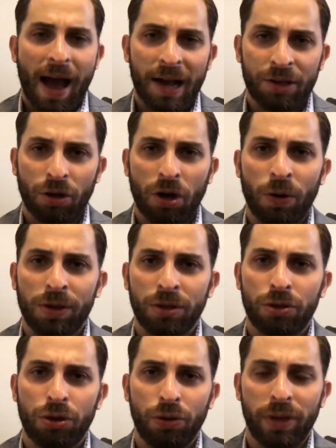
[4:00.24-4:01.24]
As it goes
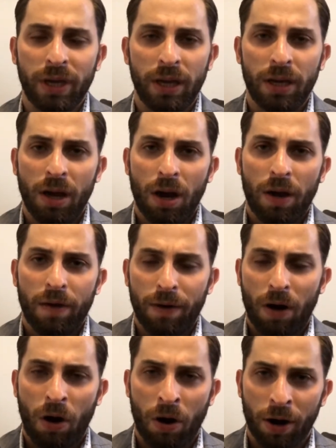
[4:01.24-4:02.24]
into the
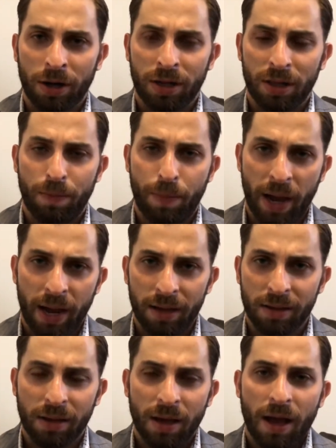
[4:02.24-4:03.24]
heart to the
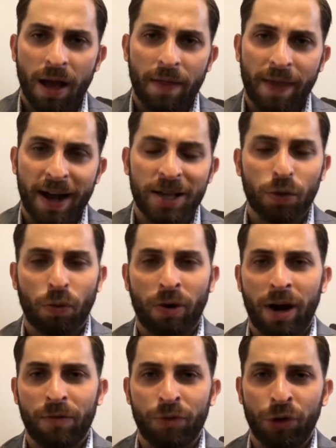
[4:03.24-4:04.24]
base, that's where
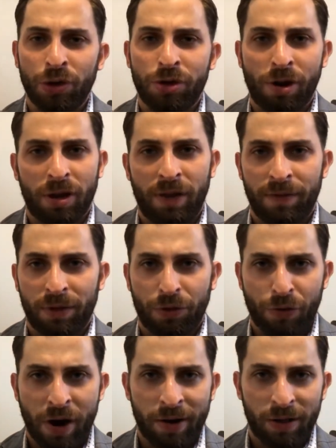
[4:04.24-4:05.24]
I really start loving this
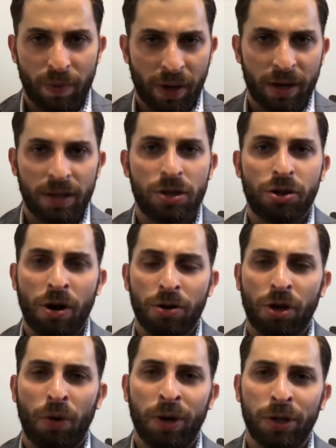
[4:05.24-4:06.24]
fragrance, because it starts
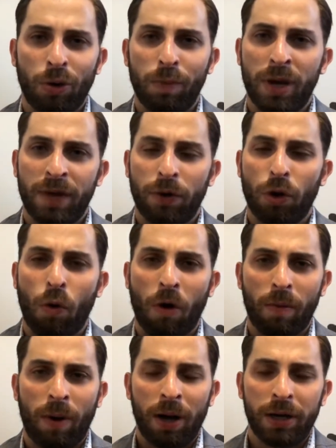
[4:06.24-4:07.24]
going into a bit of a
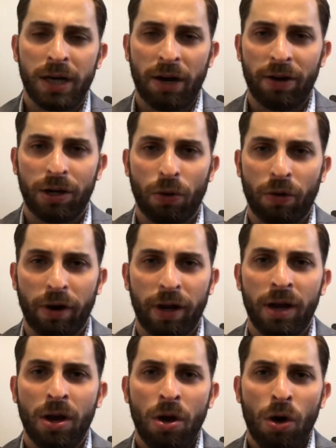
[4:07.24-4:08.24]
gourmand territory
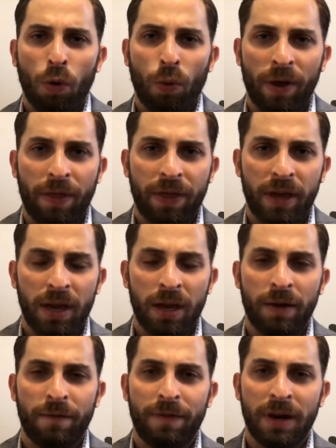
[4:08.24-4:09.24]
with
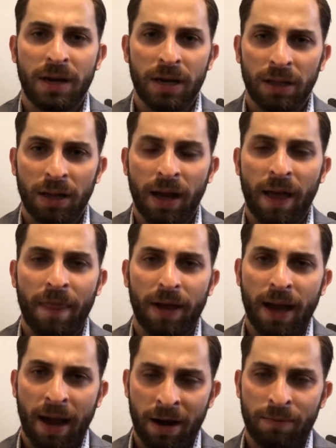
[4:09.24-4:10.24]
the vanilla and the
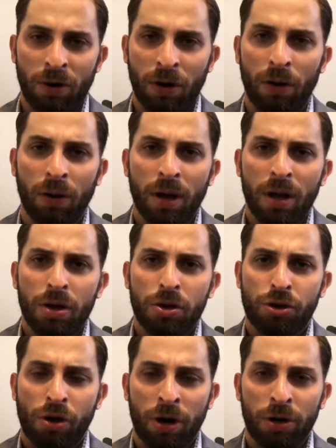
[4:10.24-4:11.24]
caramel
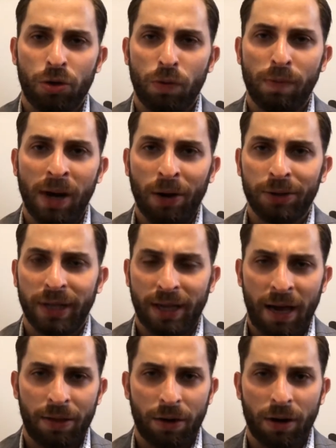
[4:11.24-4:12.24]
starting to meld
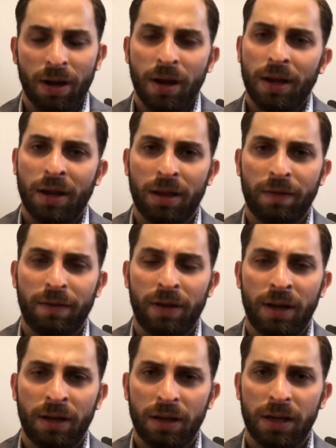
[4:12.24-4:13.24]
together. Now, the
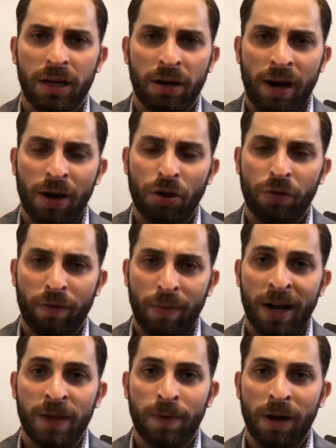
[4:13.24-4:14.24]
vanilla here actually
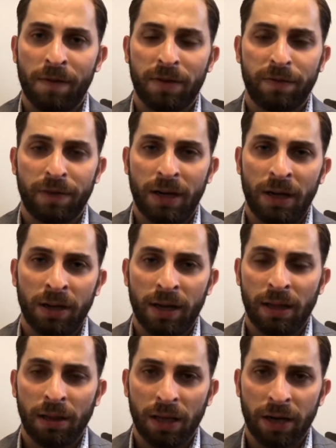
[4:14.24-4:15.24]
reminds me of the vanilla
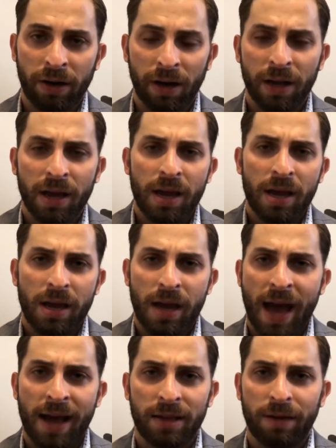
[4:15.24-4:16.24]
in Lyra. It
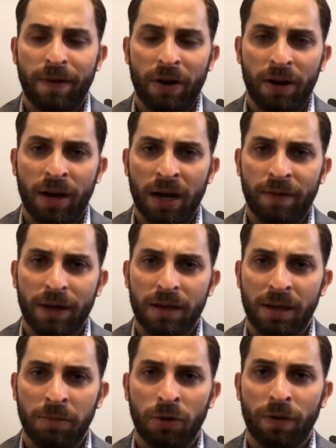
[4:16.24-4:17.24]
has a very kind of a
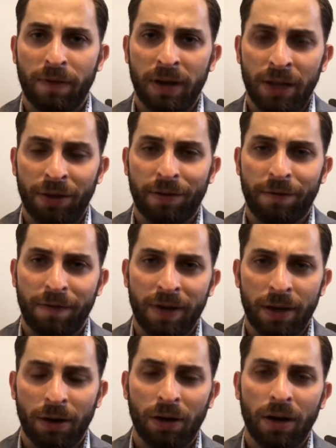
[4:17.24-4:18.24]
similar vanillic
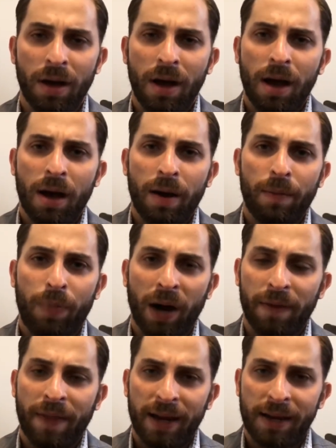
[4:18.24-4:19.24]
feel,
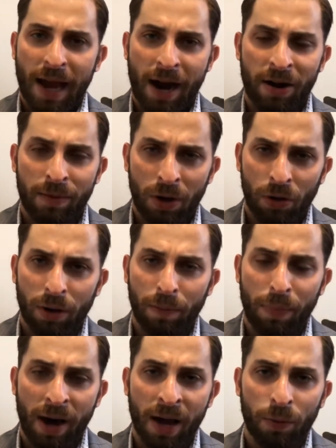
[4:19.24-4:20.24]
but that caramel
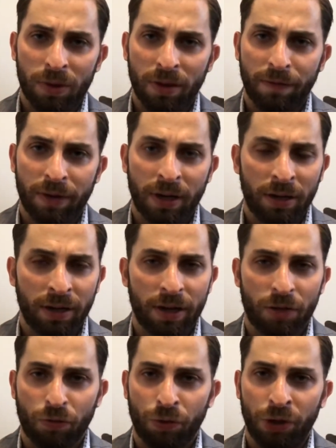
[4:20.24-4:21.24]
combined with the vanilla
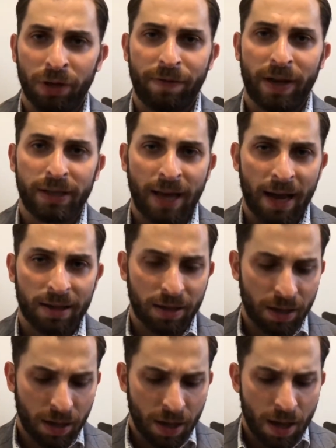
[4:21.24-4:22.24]
is really
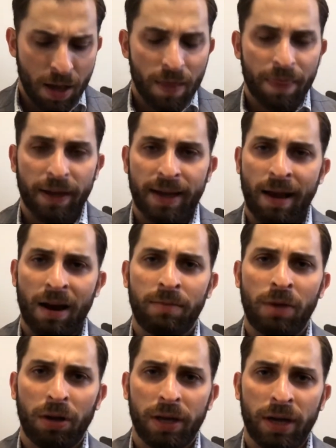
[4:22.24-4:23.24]
fantastic. The
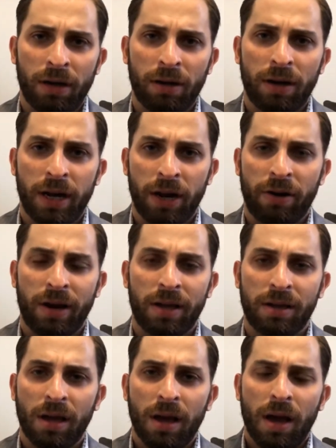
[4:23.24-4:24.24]
caramel here
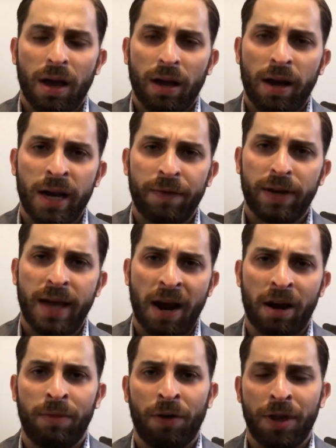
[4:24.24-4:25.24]
is kind of a
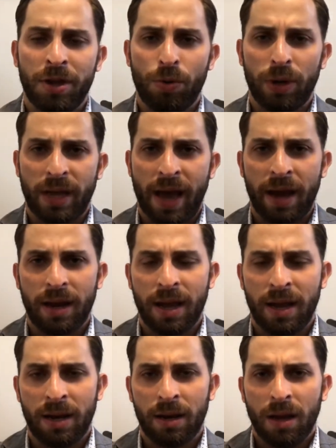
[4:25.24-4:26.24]
caramel that you would get
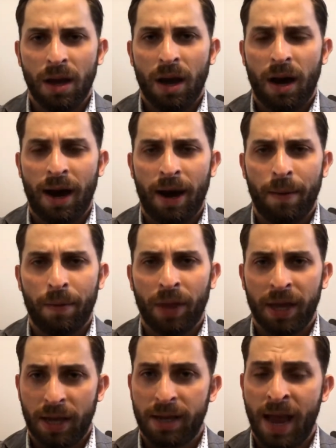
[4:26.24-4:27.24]
in
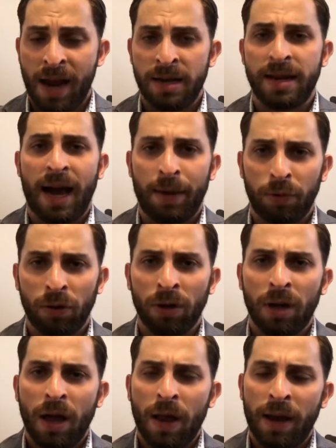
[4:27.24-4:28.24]
like a candied
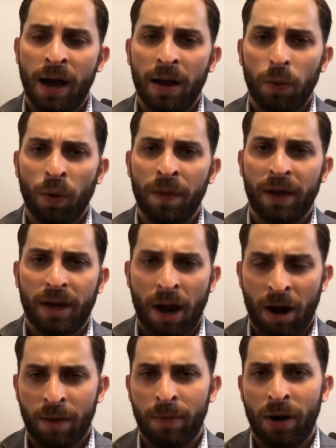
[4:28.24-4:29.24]
apple, not when the
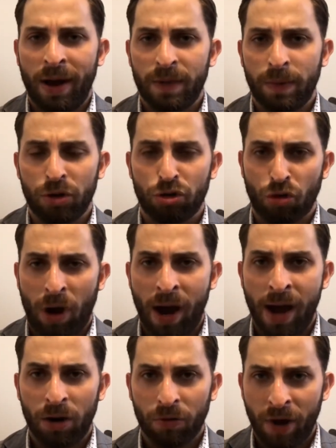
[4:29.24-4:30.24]
caramel has been
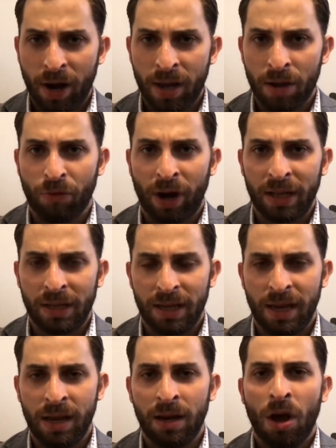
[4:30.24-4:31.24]
dried already and ready to
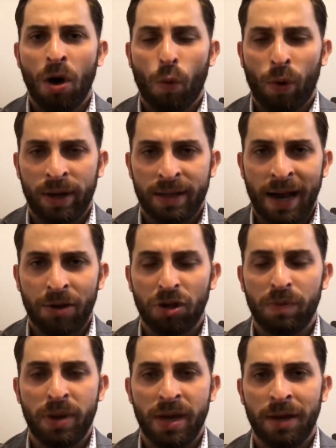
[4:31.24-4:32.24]
eat, when it's
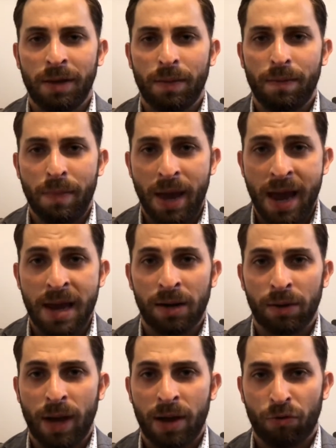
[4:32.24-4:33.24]
actually being made
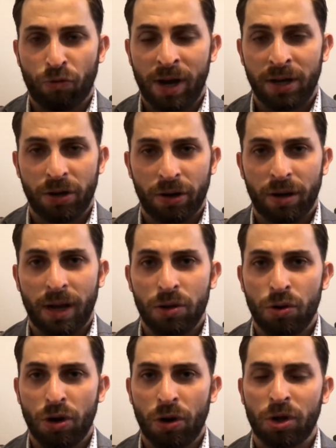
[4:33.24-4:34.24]
and rendered.
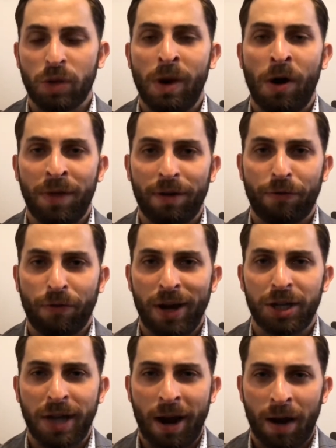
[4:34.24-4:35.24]
You're smelling that
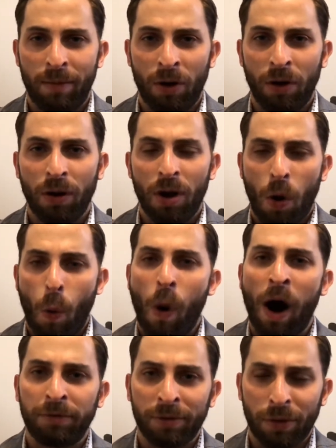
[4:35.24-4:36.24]
fresh caramel
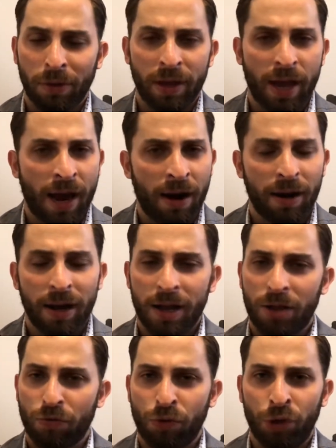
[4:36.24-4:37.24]
wafting through the air.
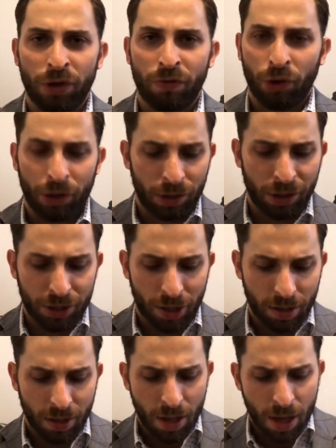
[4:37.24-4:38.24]
It's really, really delicious.